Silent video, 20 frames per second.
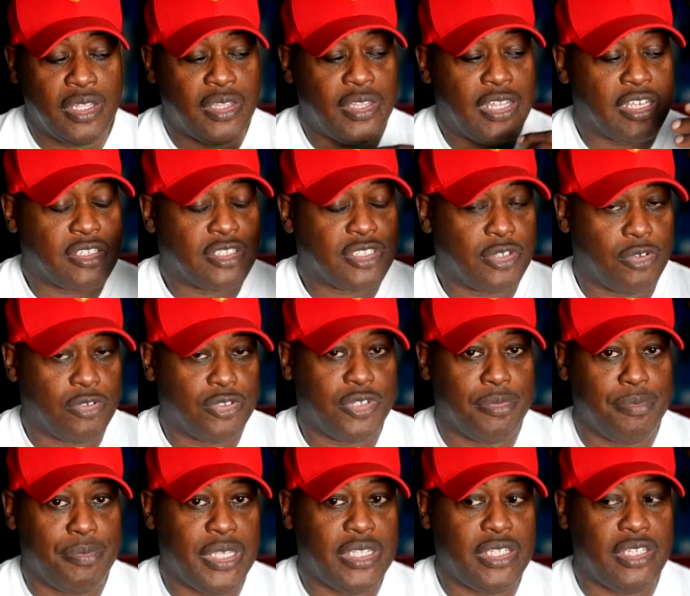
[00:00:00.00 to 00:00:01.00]
Now,
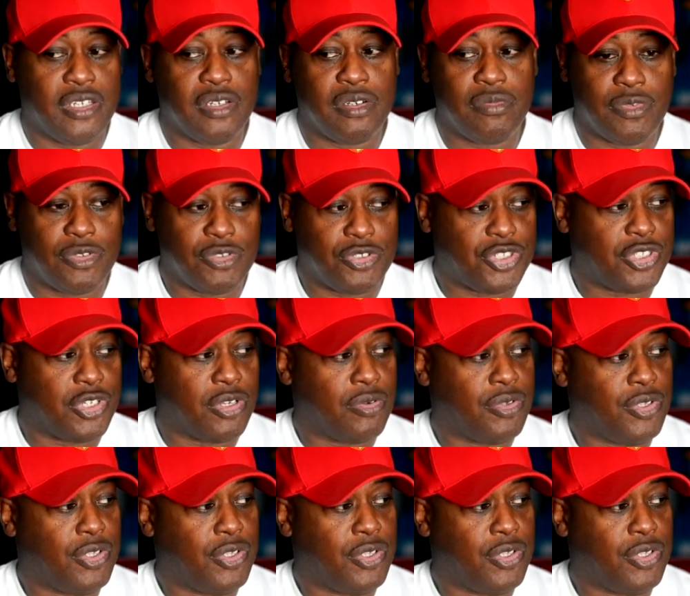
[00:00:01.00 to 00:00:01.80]
social media will show